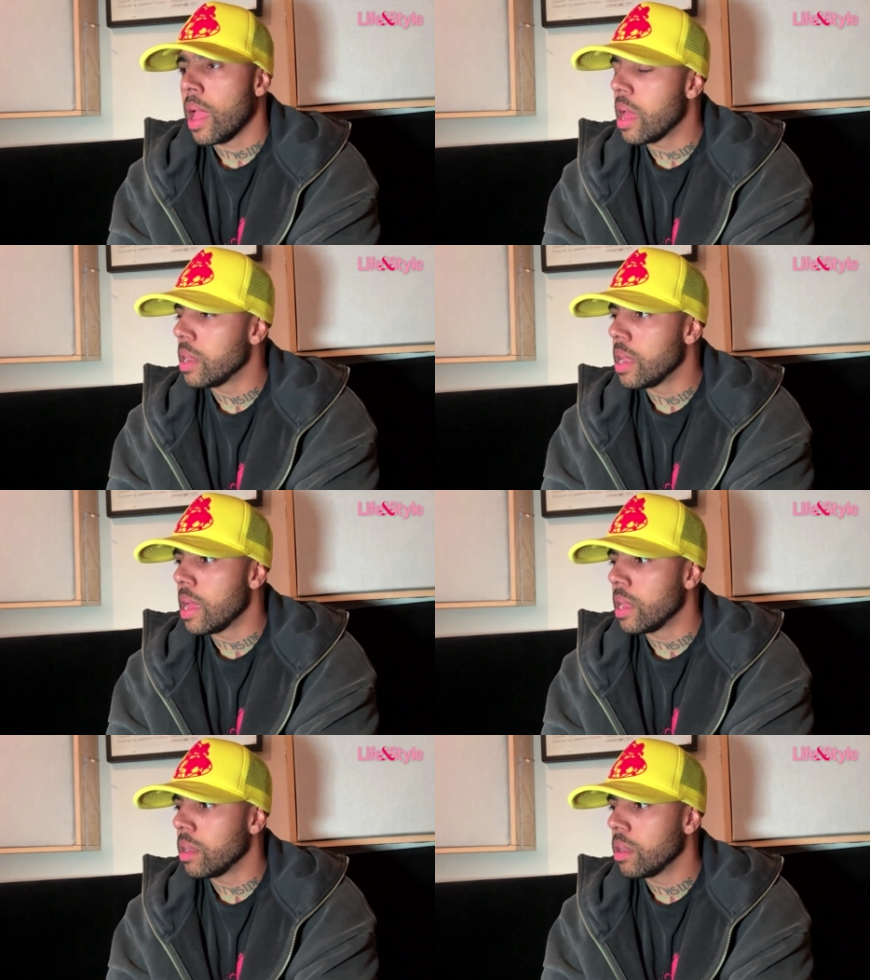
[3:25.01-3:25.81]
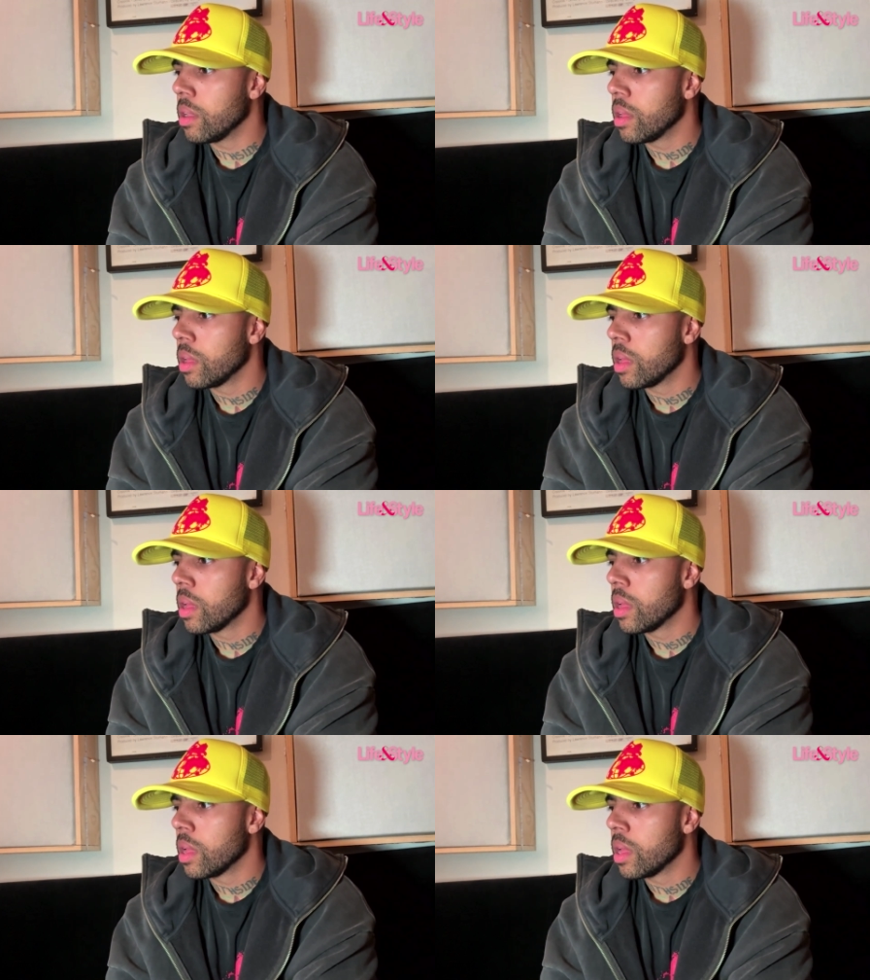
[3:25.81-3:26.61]
And then,
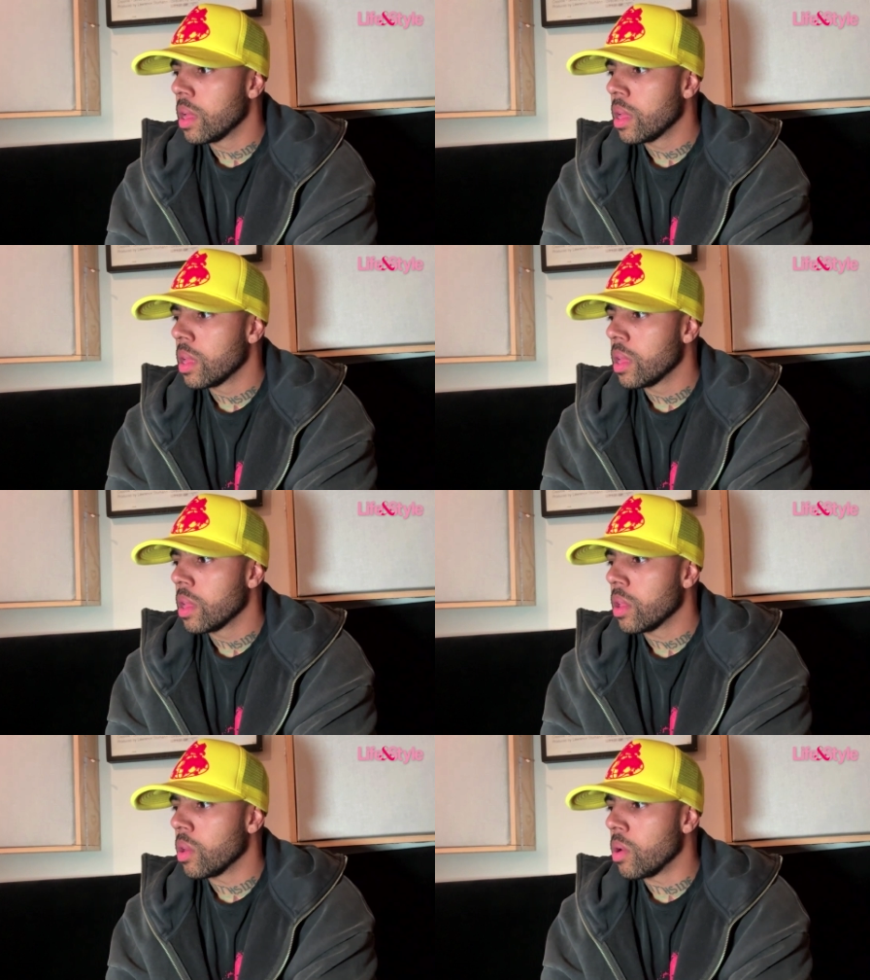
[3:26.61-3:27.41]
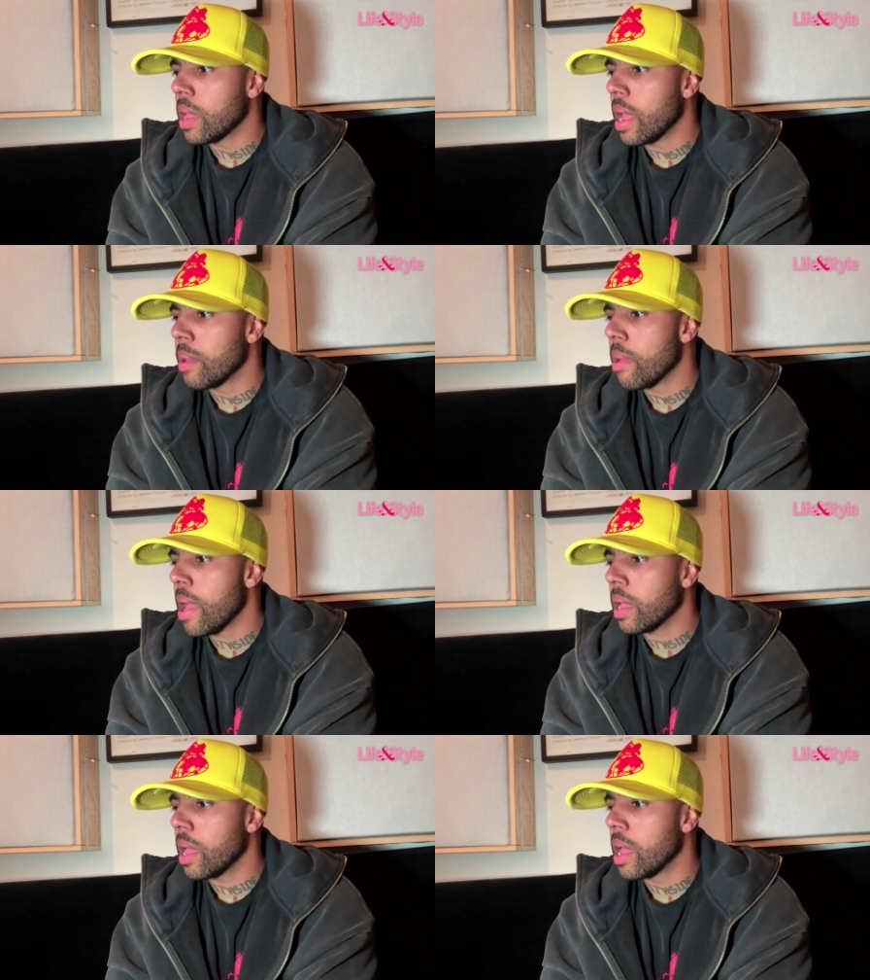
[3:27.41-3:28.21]
you know, came
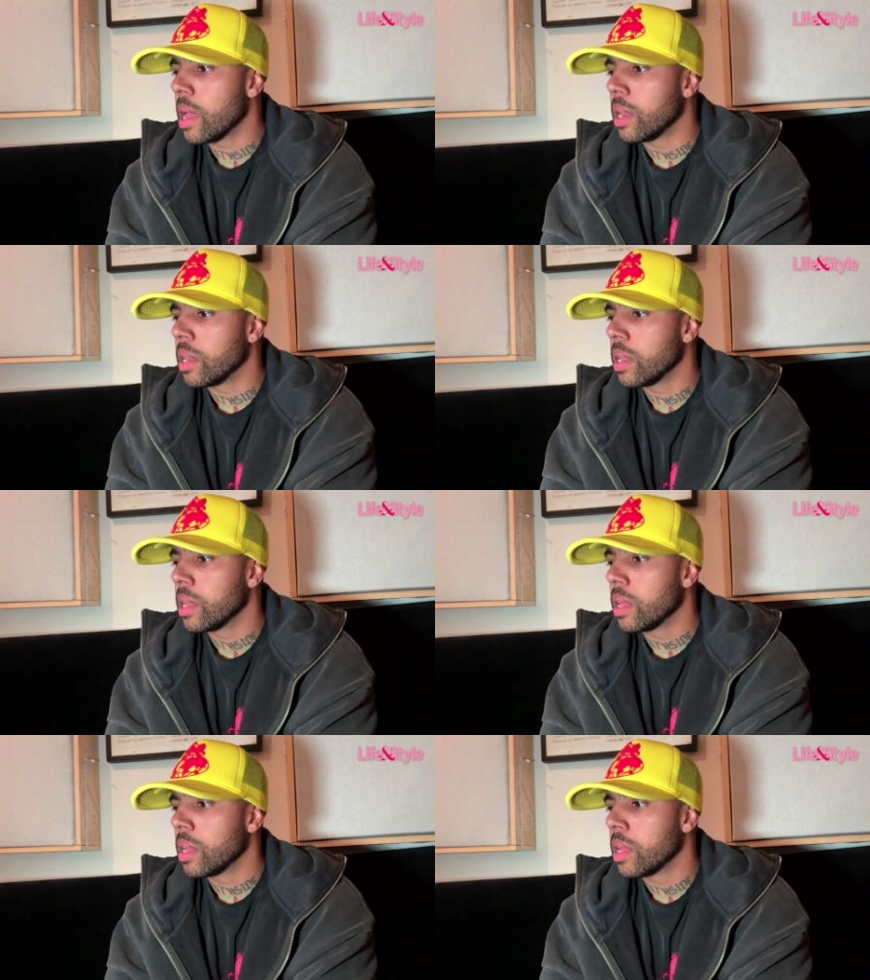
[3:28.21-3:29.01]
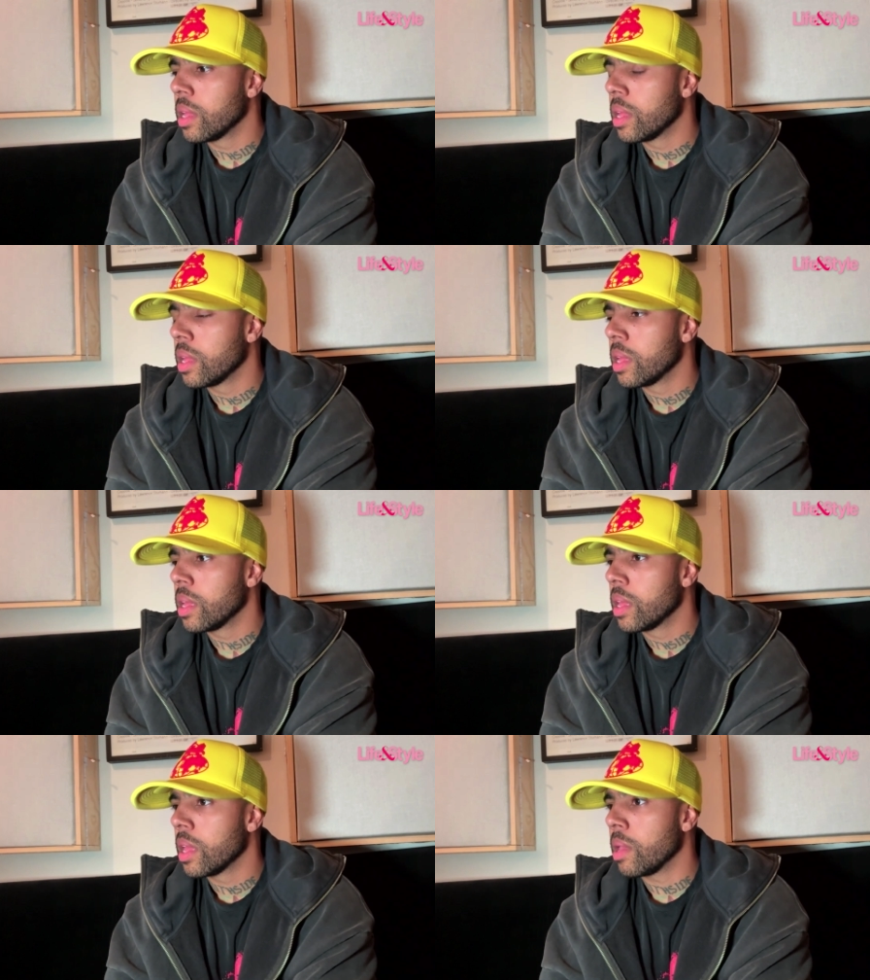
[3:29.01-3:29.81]
back and
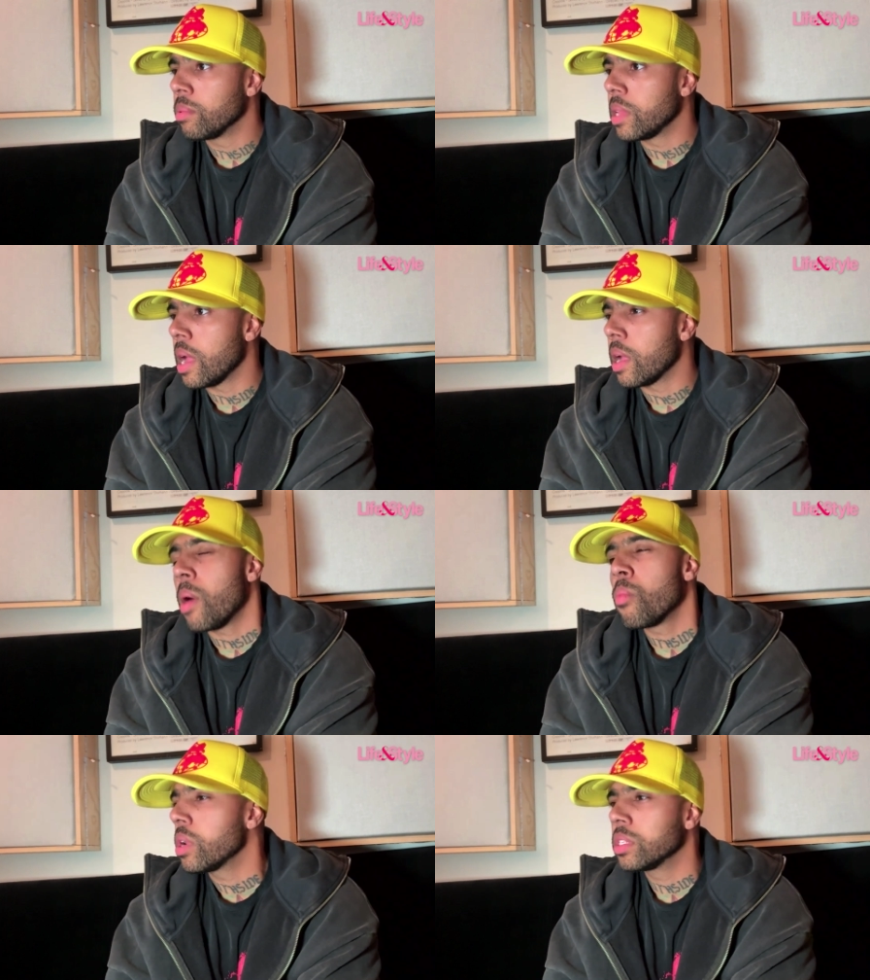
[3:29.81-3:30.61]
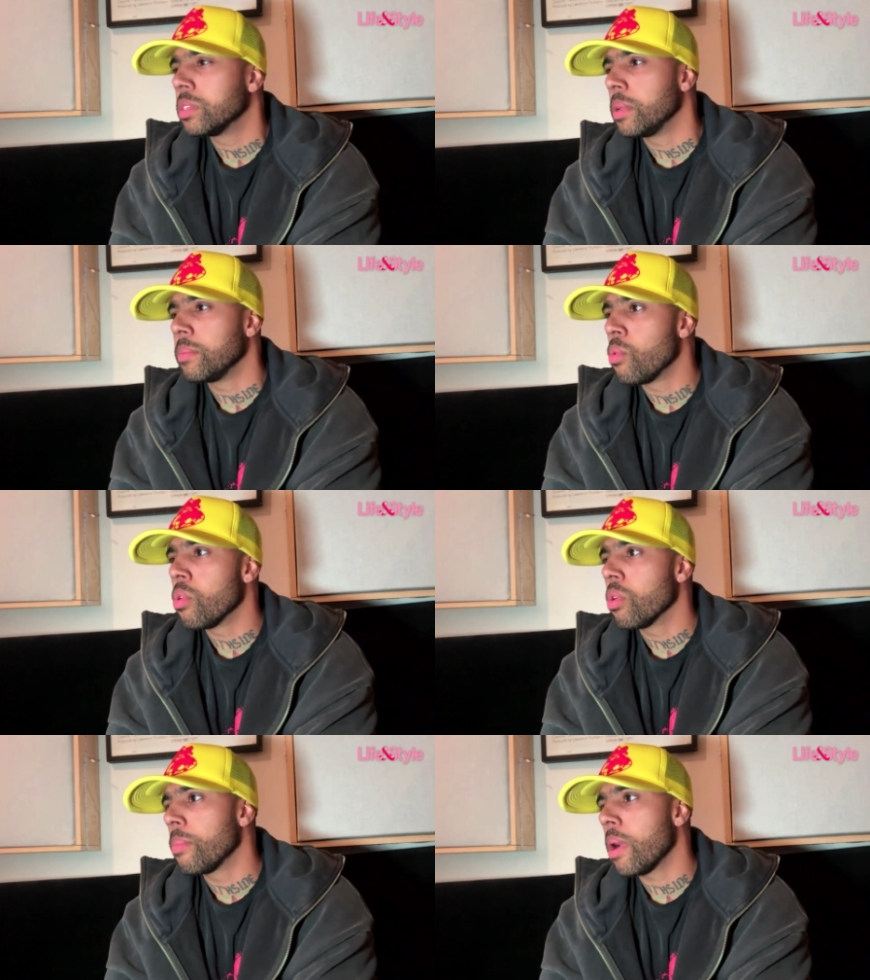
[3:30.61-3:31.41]
he was like, I wanted to be
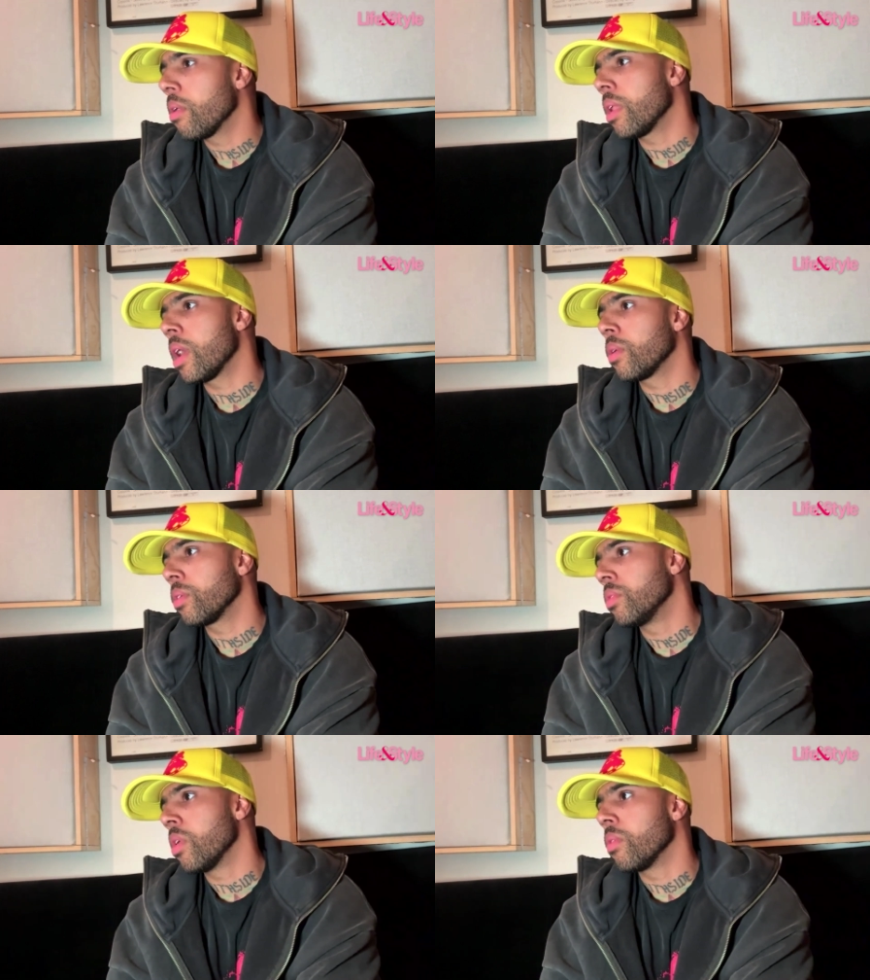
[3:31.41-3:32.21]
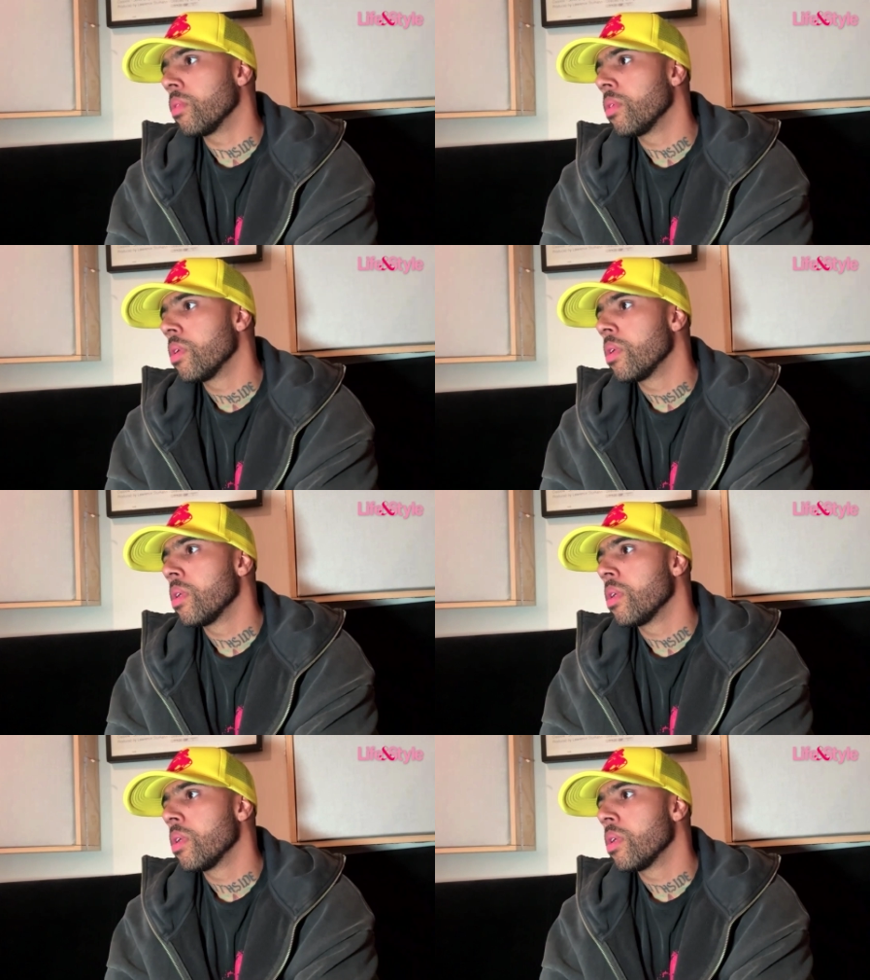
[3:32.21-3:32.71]
more about like, you know,